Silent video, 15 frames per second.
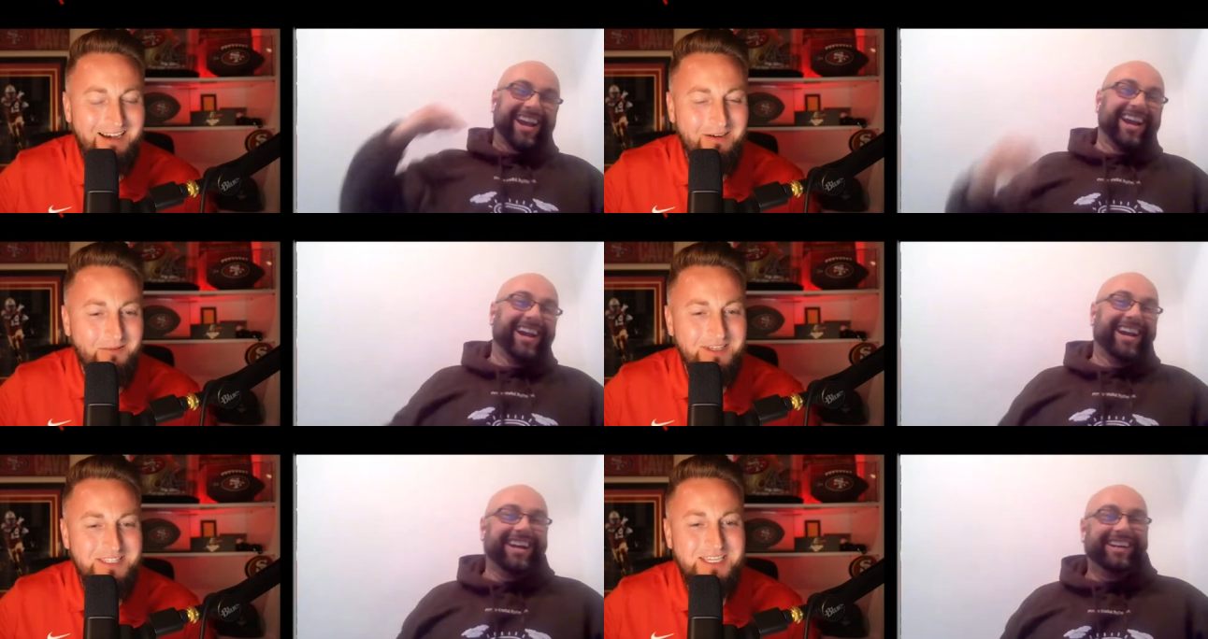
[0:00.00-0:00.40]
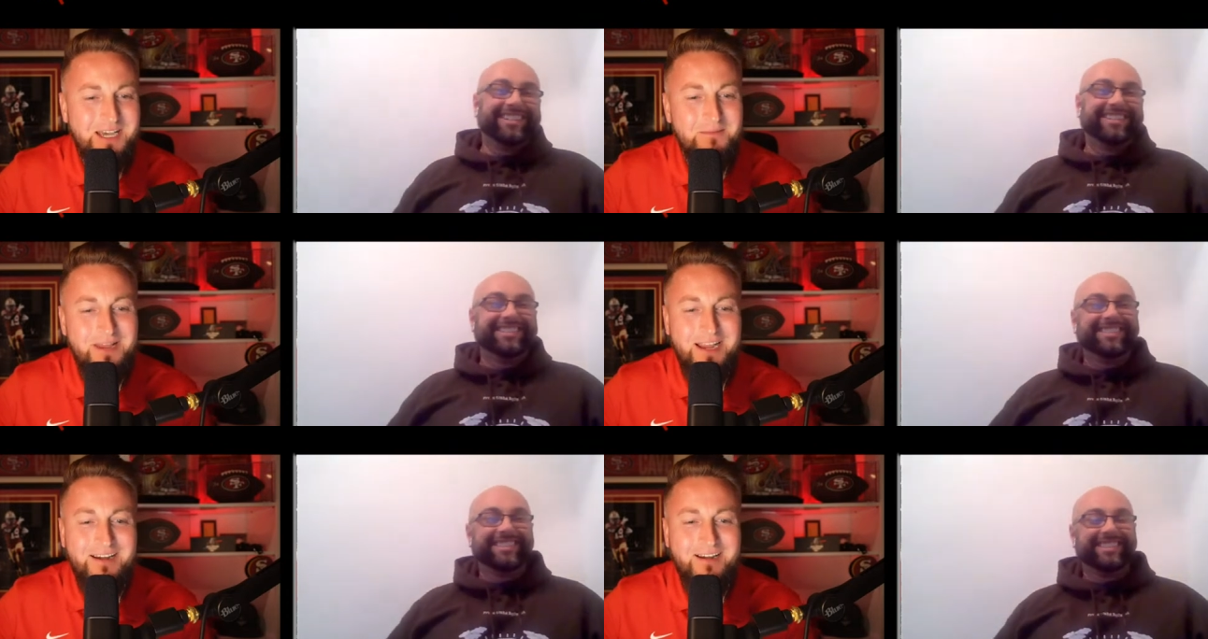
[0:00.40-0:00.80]
Speaker 1: what's
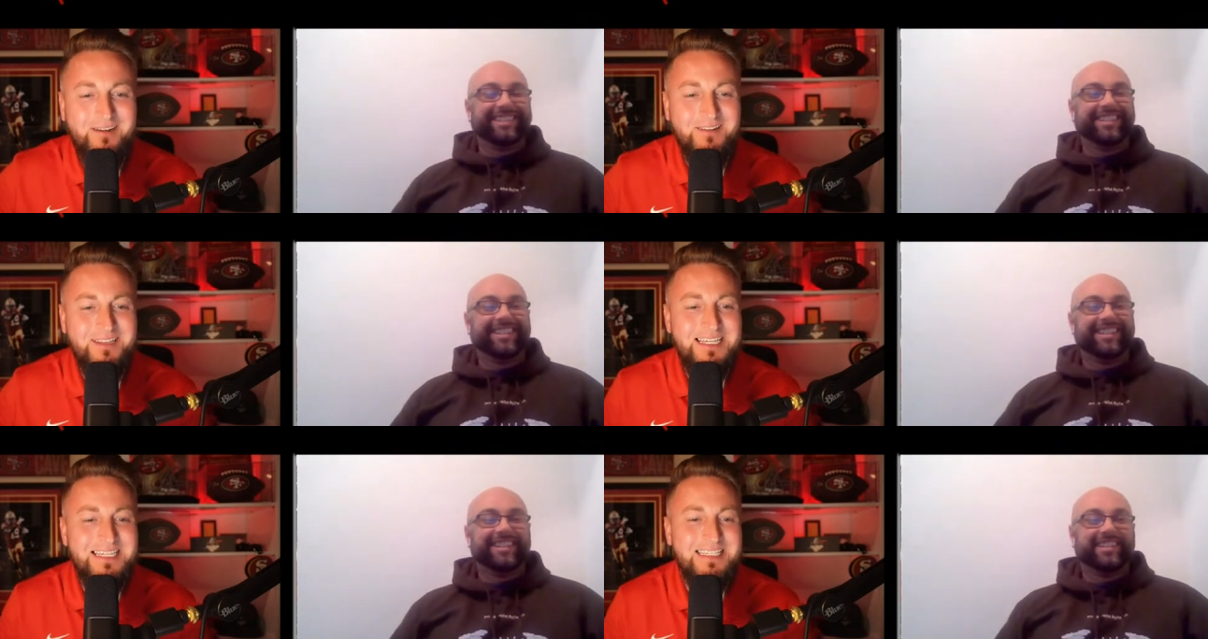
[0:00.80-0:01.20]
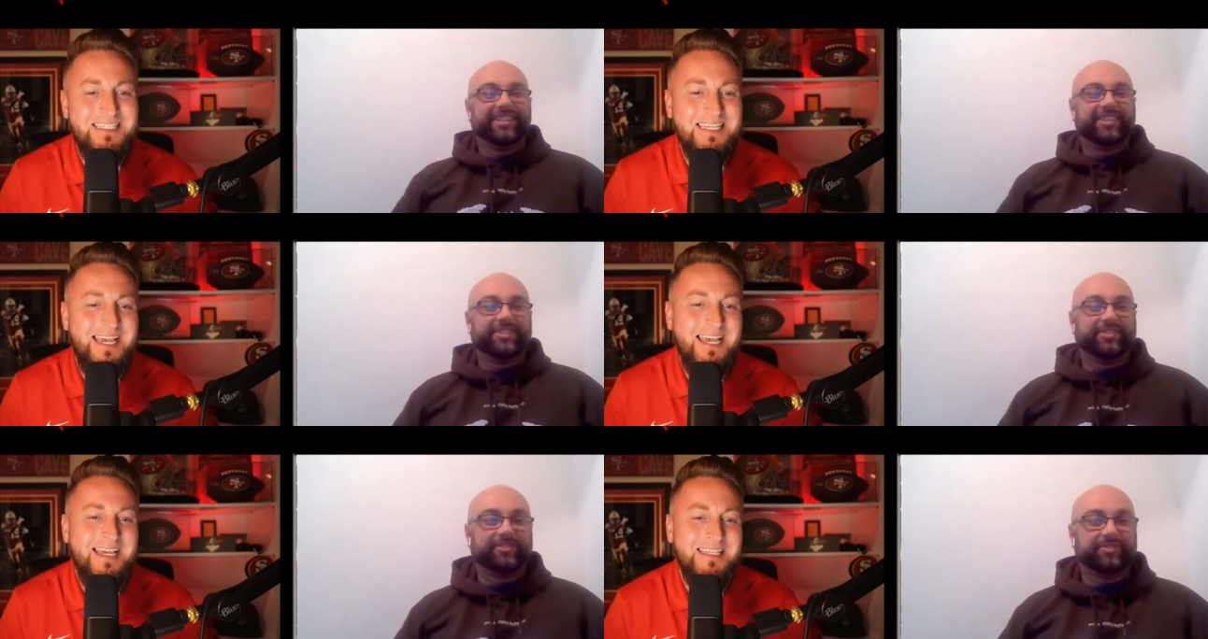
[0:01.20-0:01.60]
up, Errol? He
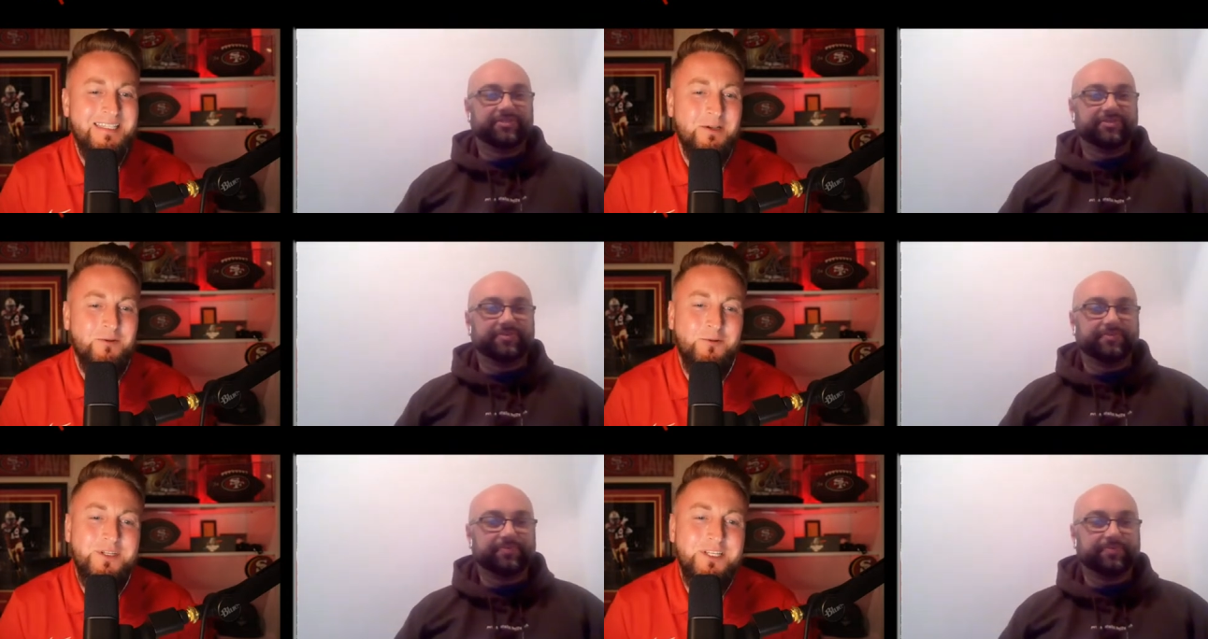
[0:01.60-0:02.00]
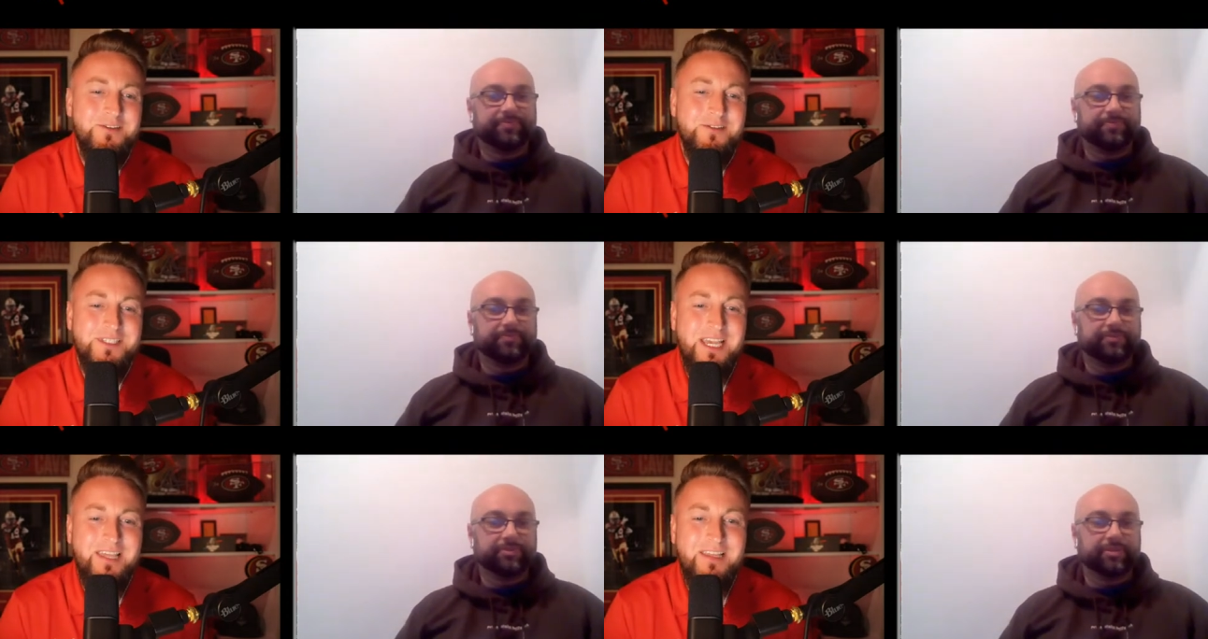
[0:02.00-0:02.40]
says, would
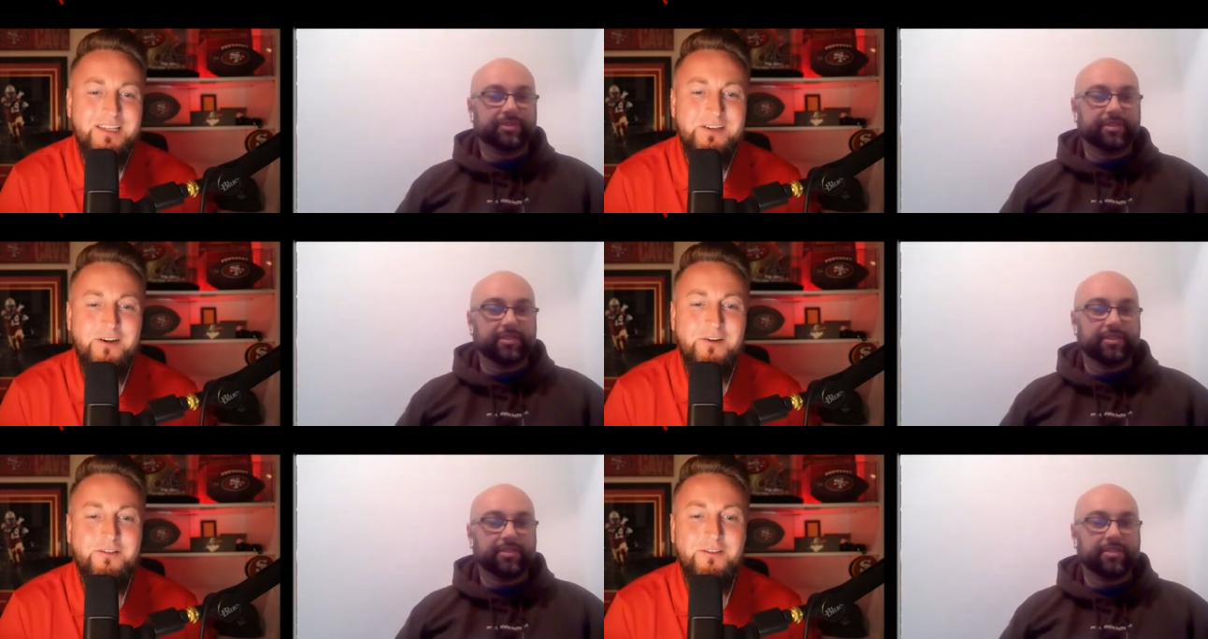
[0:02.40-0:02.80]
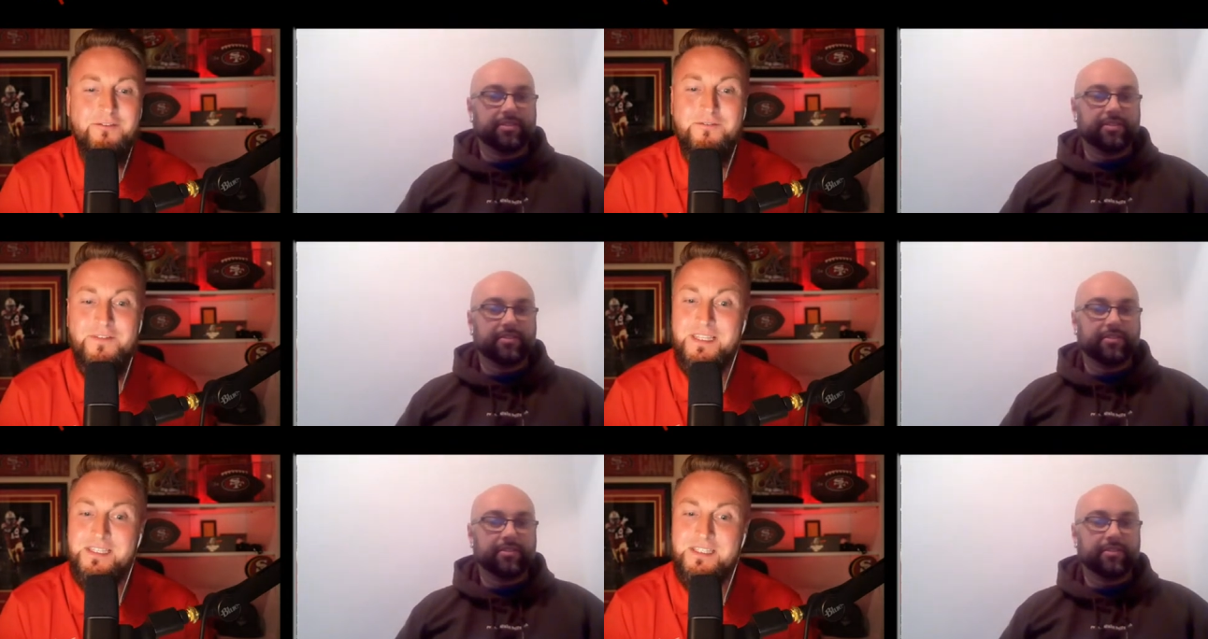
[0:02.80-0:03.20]
you say that Darnold
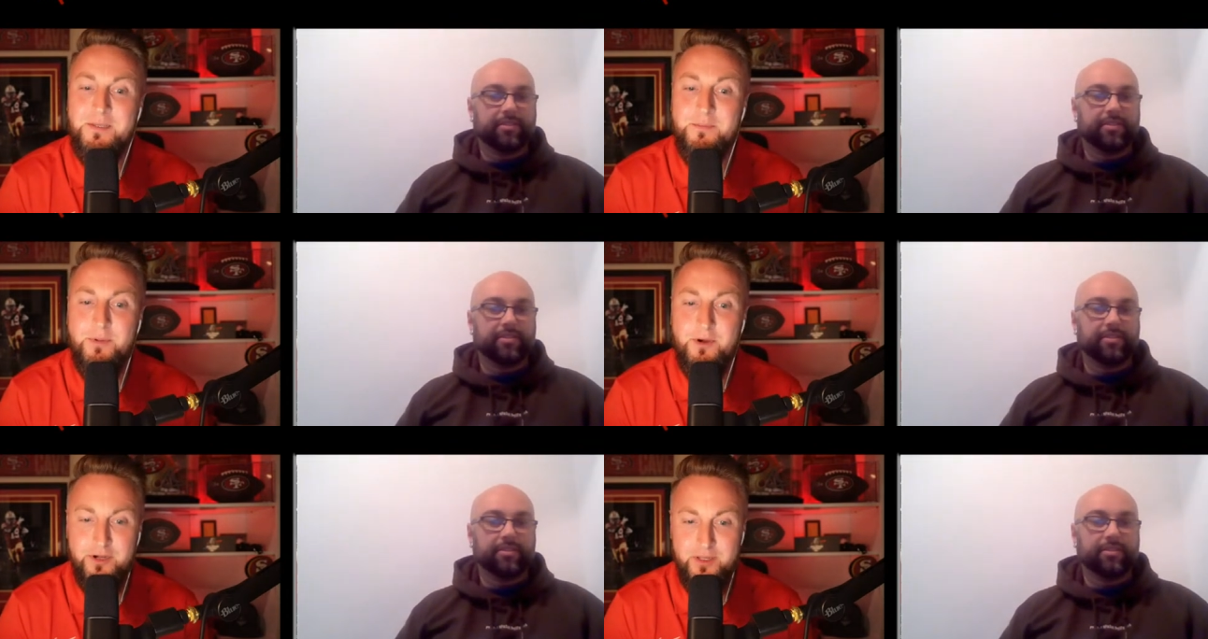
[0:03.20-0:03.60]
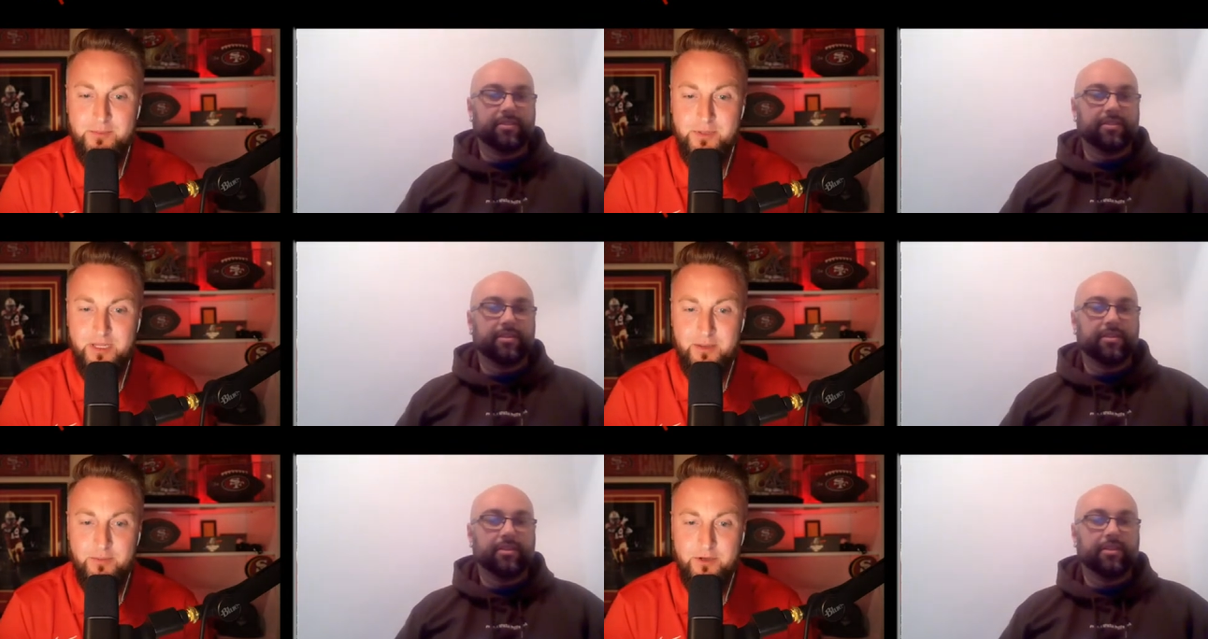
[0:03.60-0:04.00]
fits the Purdy
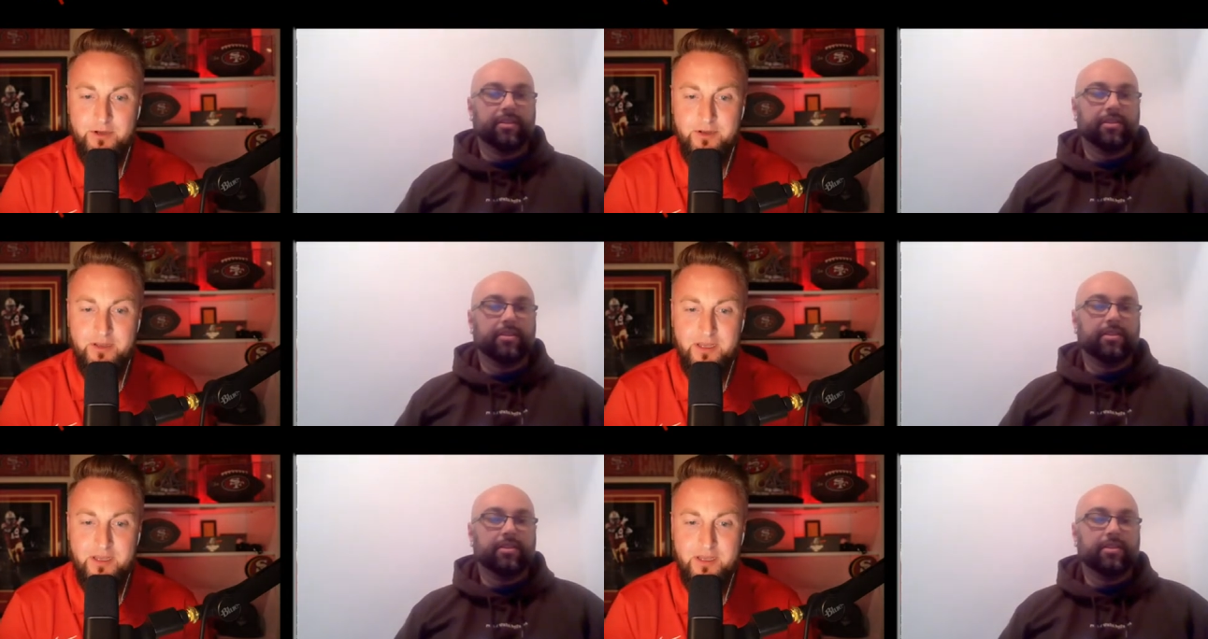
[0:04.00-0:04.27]
playbook?